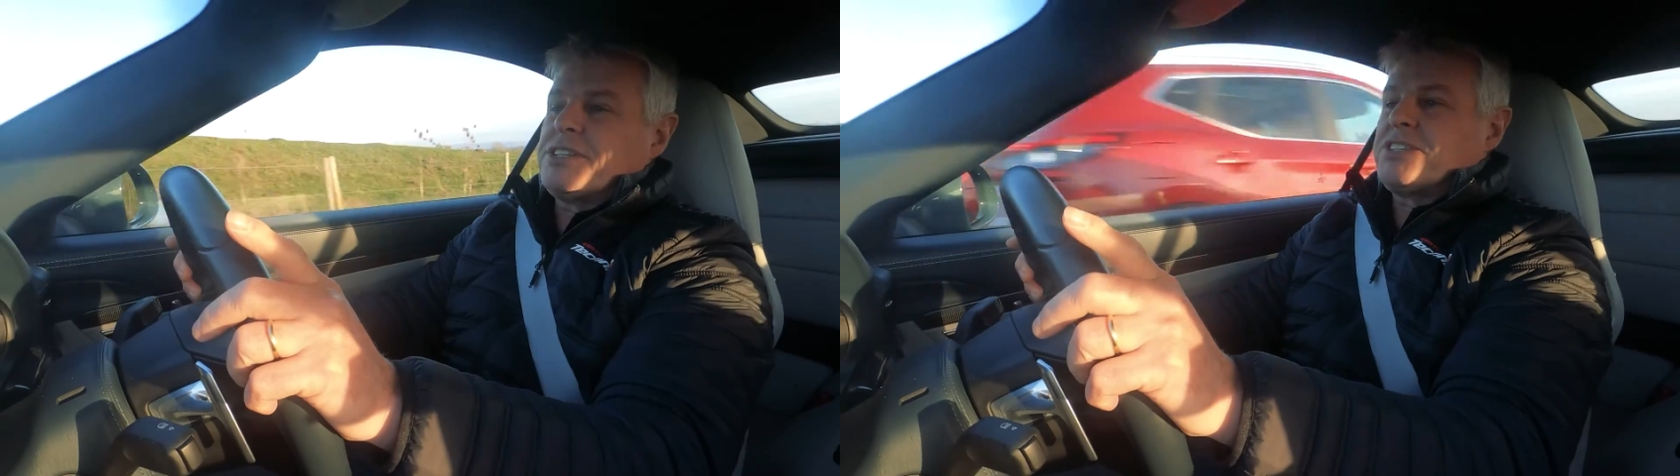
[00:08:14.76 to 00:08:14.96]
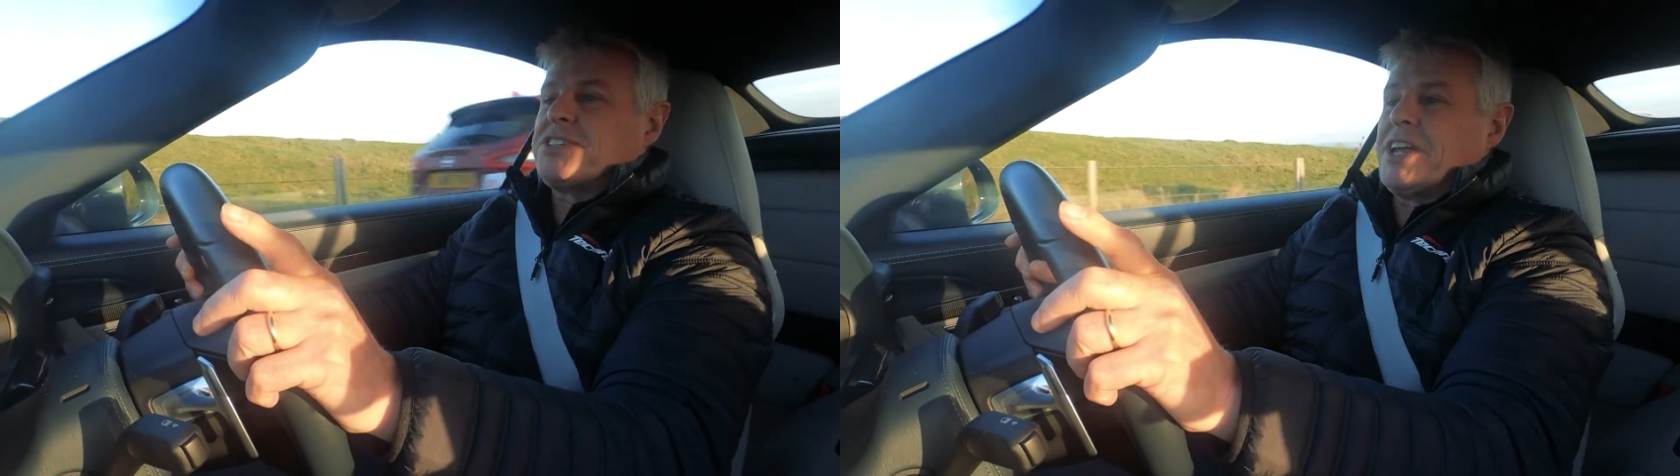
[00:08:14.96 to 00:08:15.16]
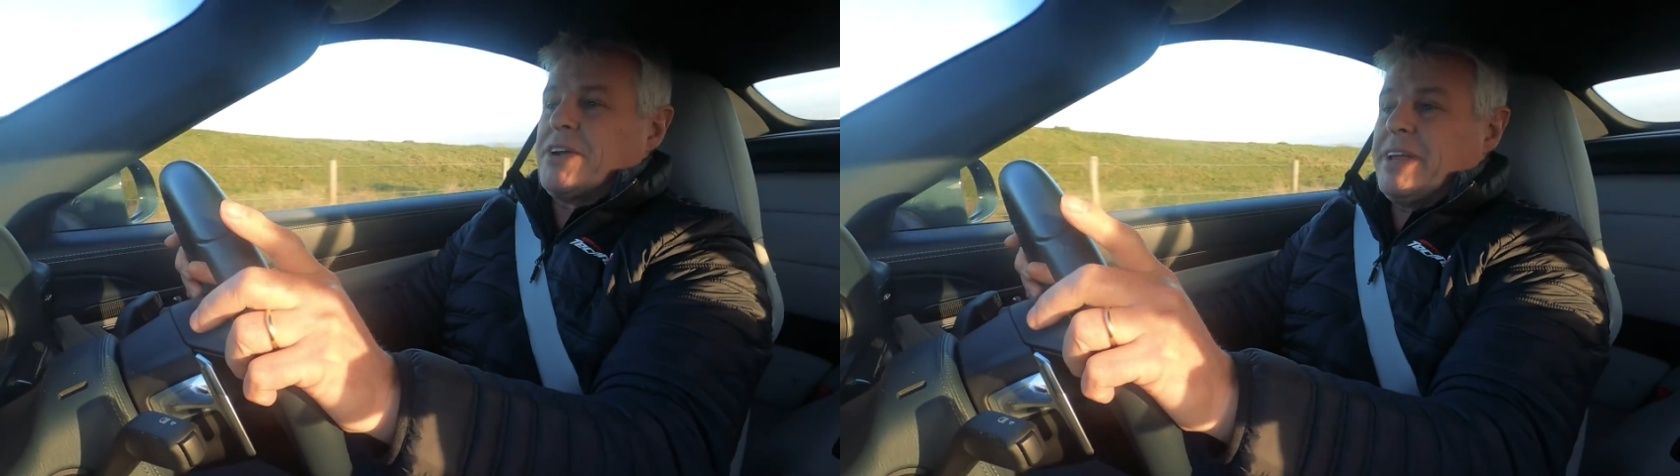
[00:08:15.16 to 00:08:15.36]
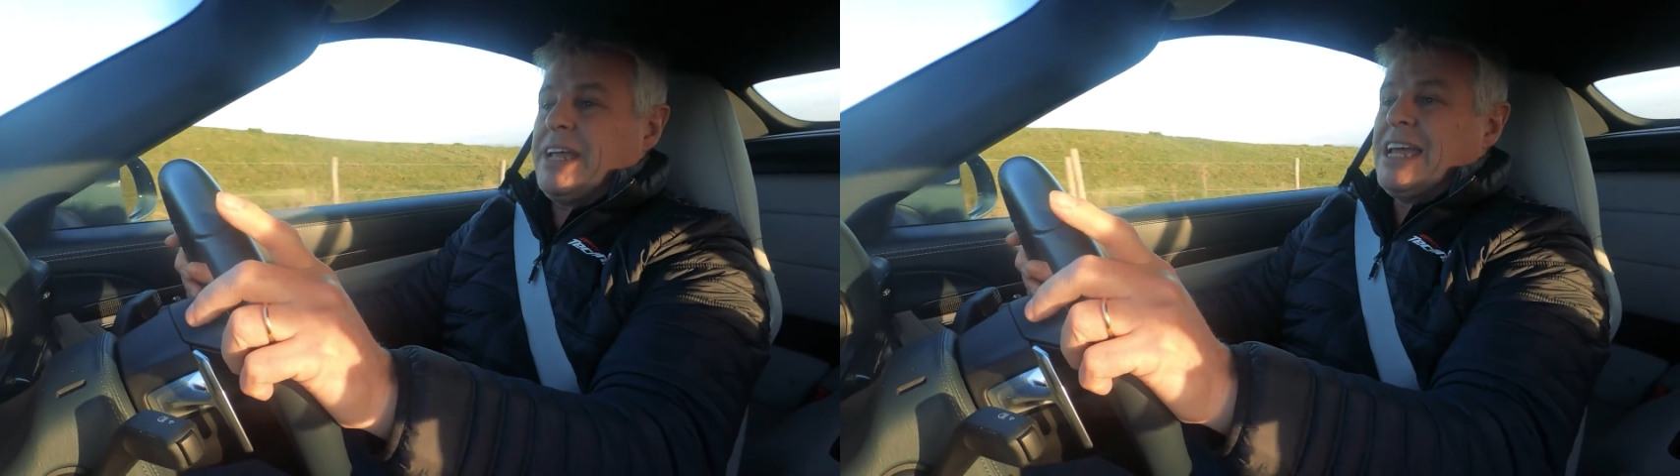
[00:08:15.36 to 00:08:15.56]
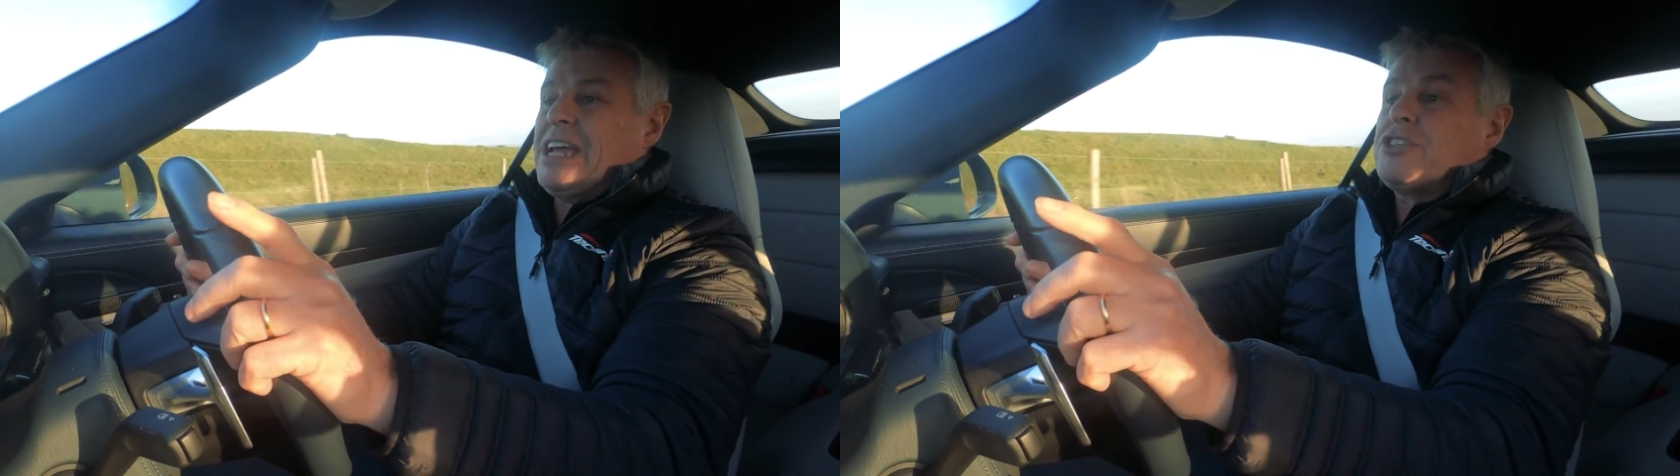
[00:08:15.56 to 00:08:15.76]
to the
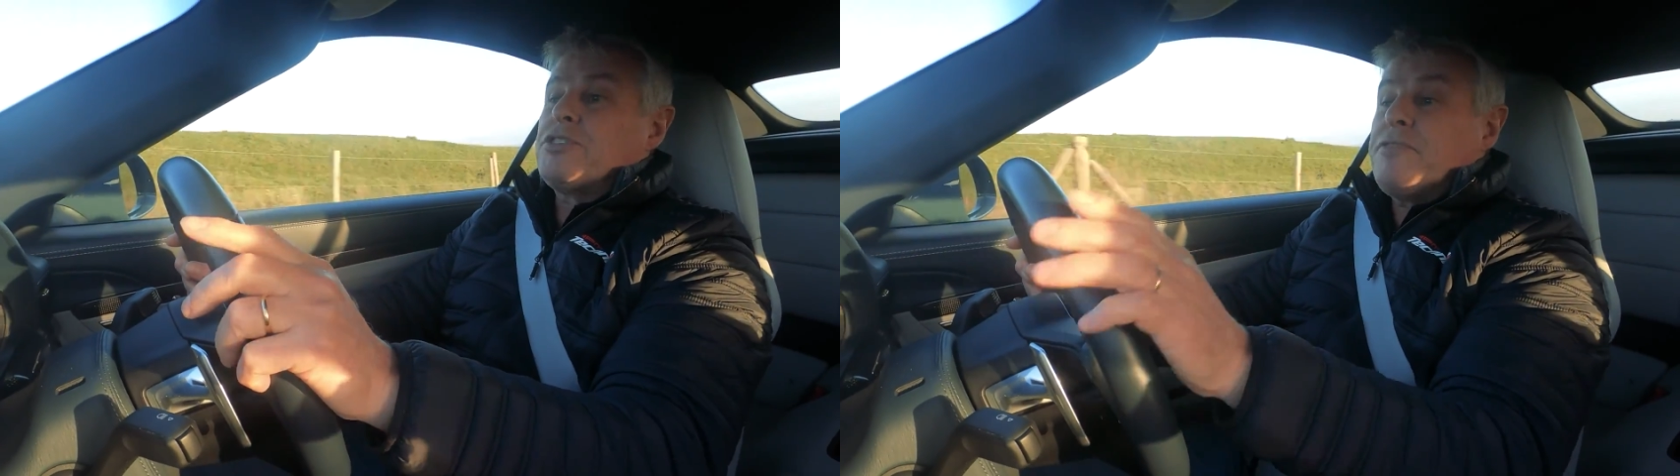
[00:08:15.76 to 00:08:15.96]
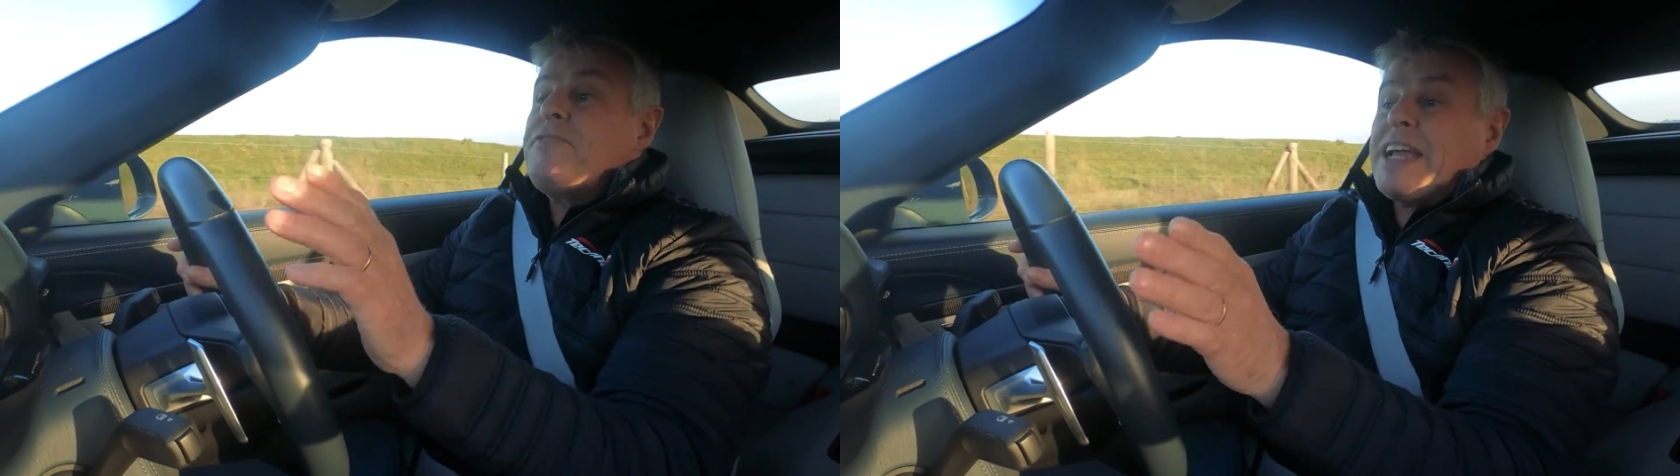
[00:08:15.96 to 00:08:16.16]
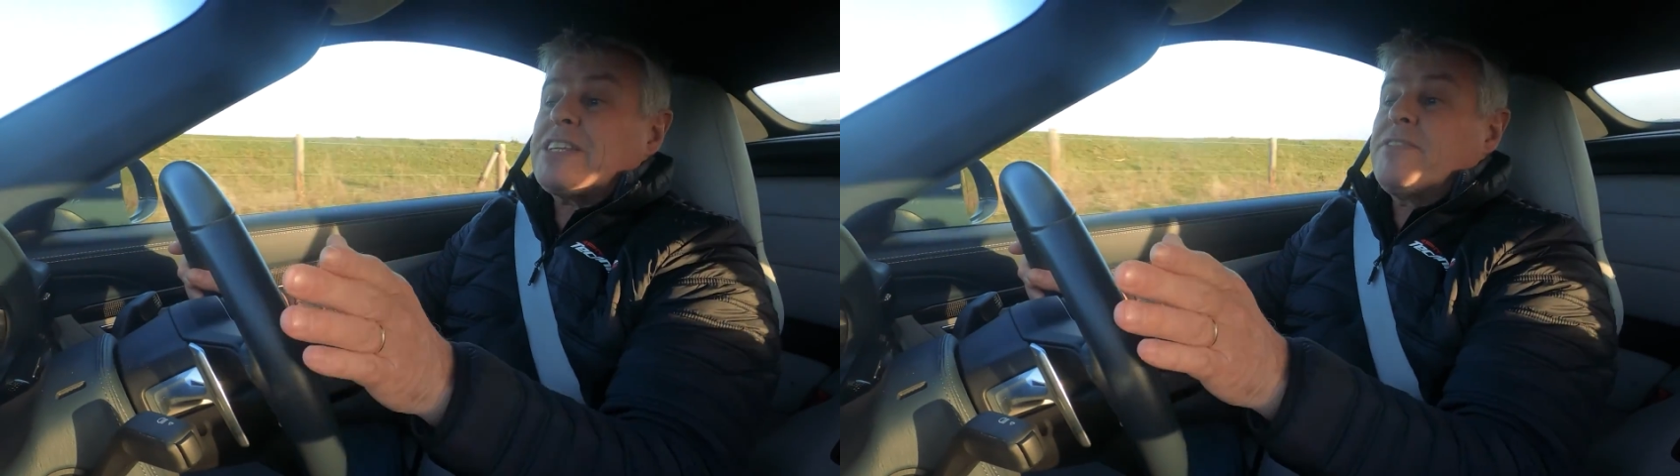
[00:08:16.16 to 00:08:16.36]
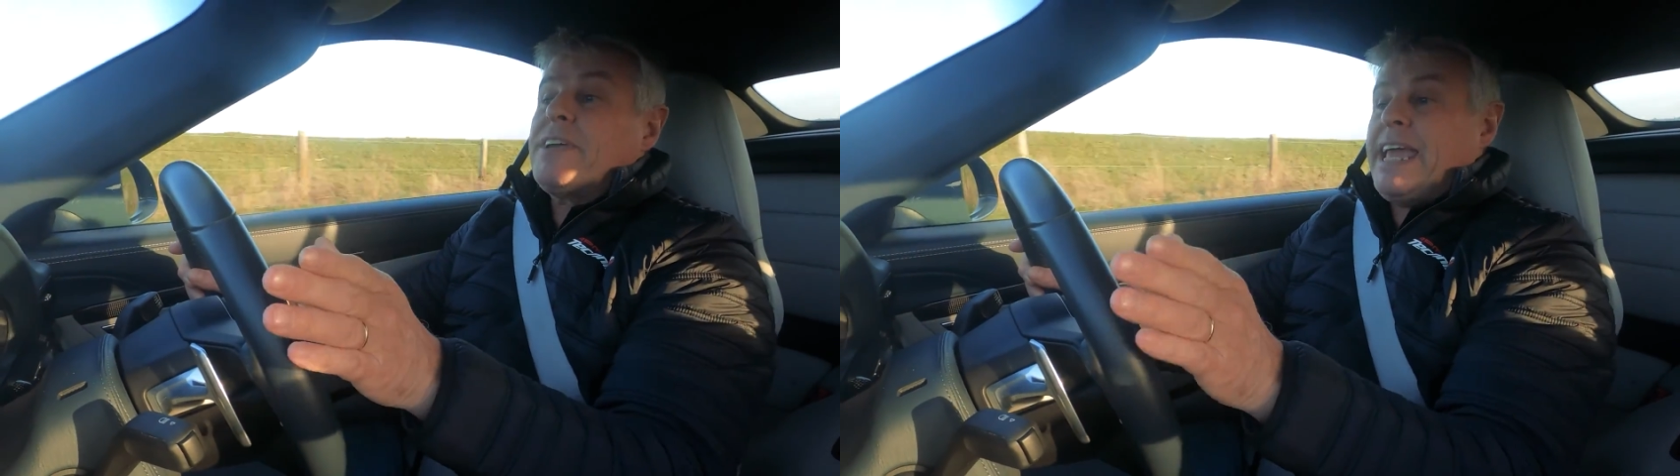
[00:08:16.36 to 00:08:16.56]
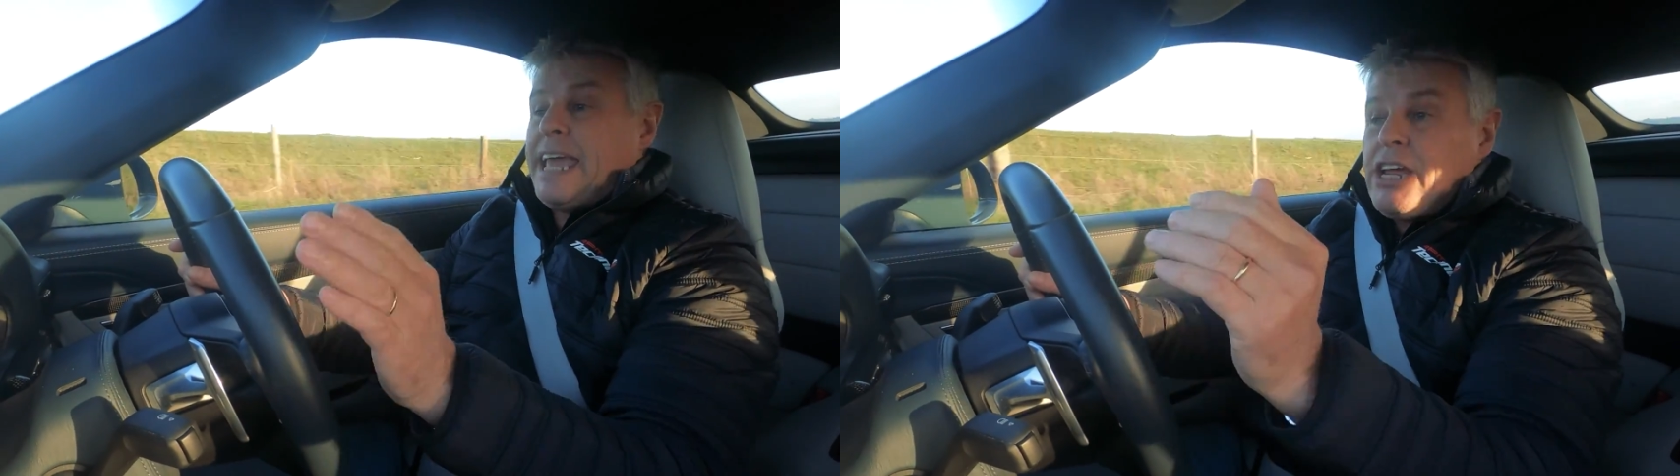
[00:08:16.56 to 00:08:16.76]
steering to effectively